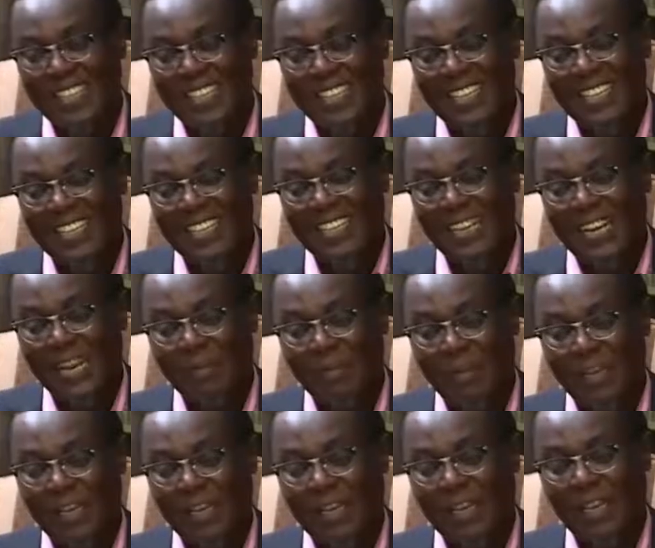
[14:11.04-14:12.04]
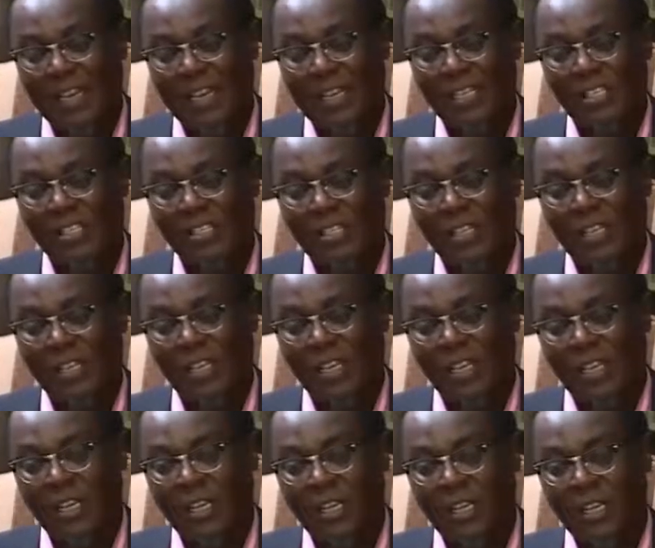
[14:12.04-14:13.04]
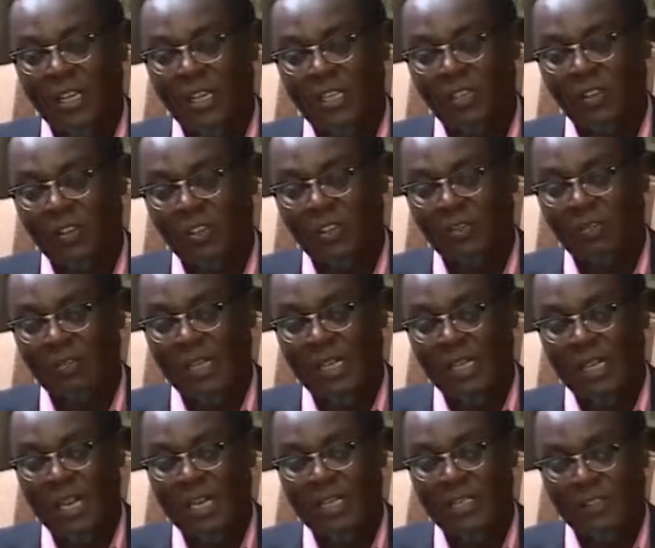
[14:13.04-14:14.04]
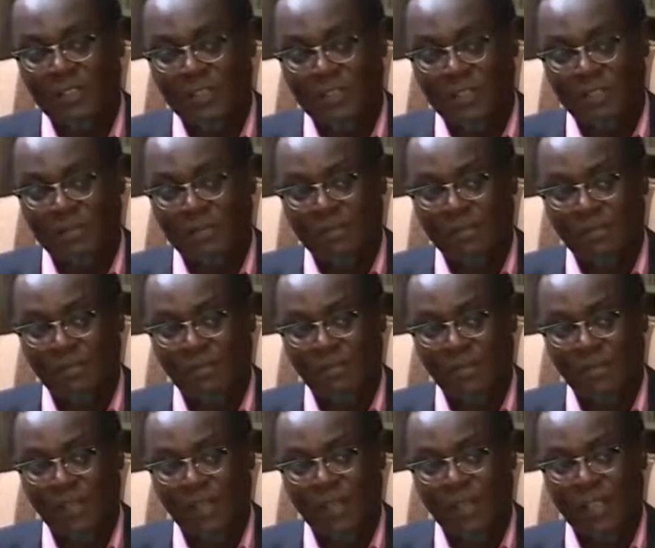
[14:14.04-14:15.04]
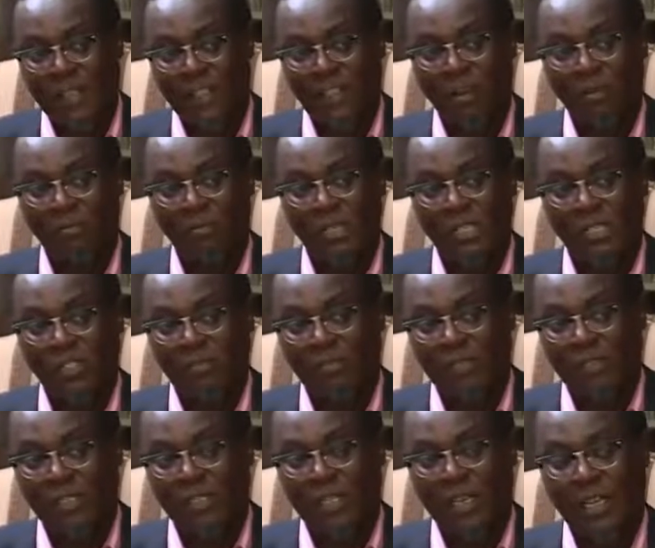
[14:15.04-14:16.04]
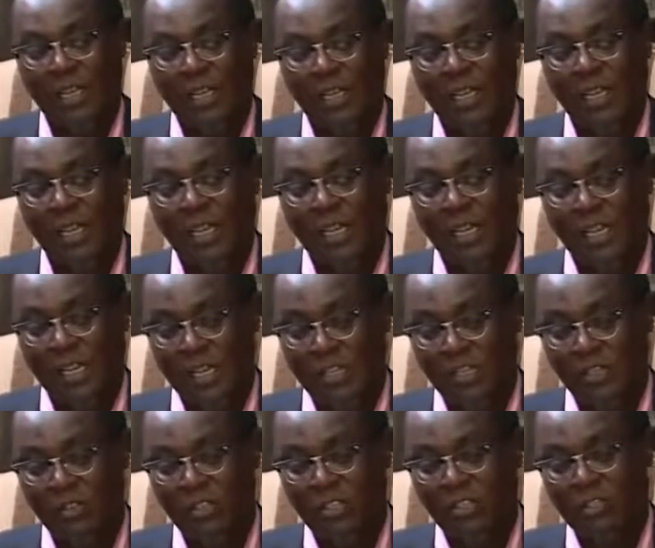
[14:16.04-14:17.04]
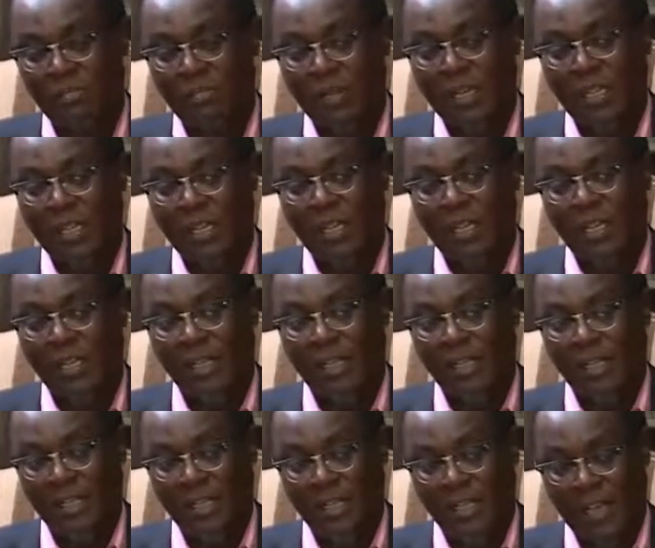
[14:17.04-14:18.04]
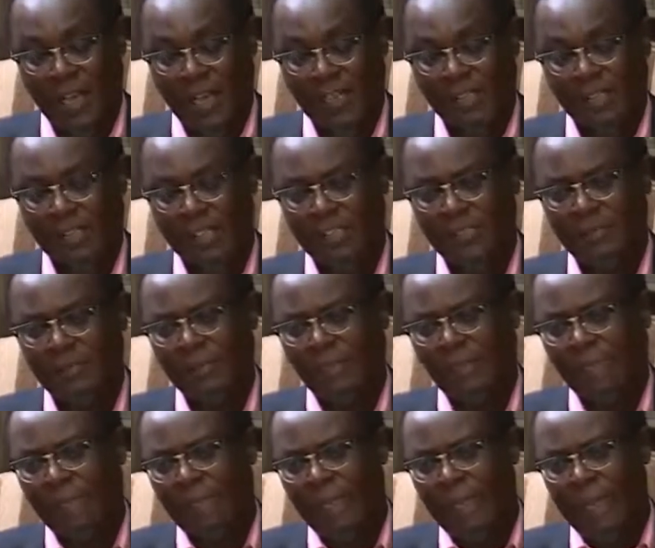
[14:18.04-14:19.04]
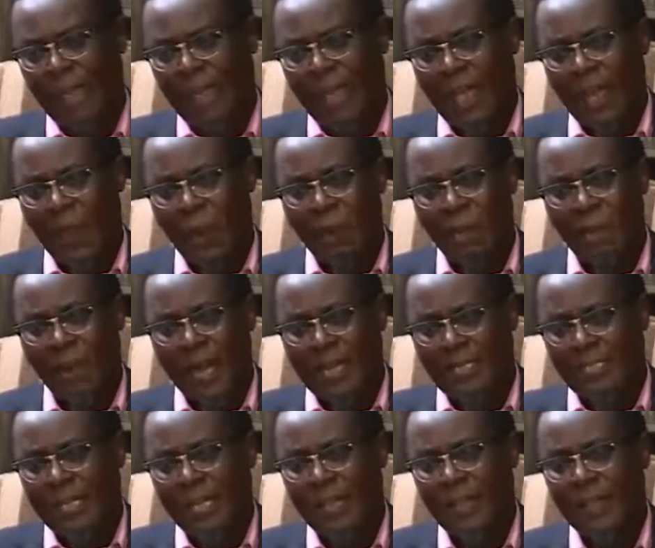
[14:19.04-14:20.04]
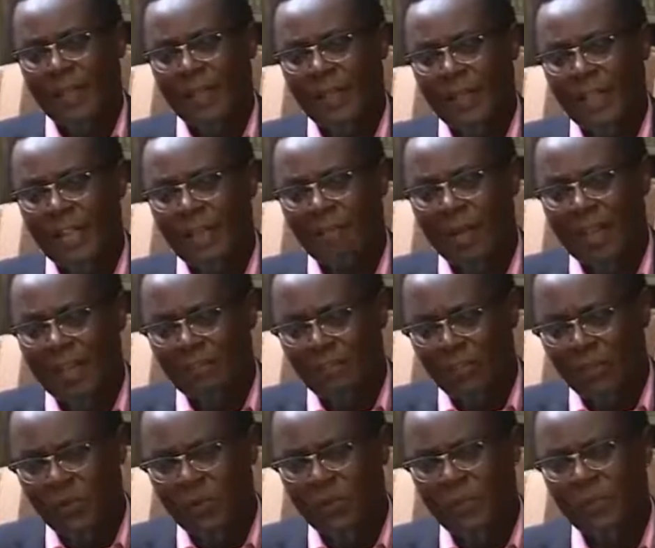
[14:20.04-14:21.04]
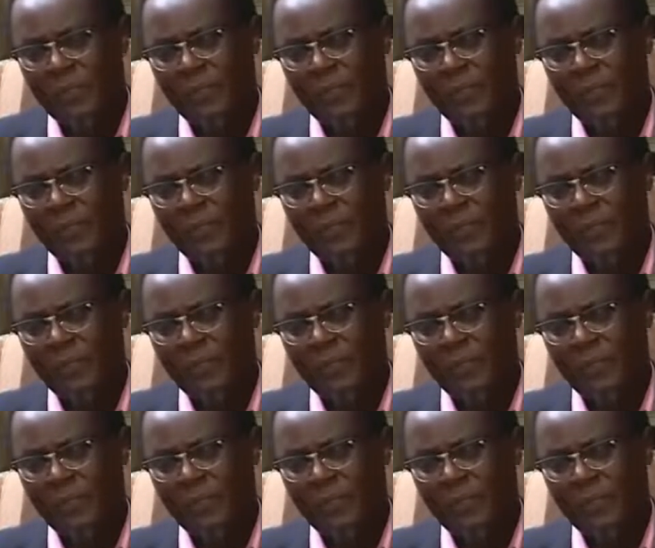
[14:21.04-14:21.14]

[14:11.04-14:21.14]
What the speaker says: in the coming election is going to be the dynasties. And the object of desire is going to be the hustlers. But in my view,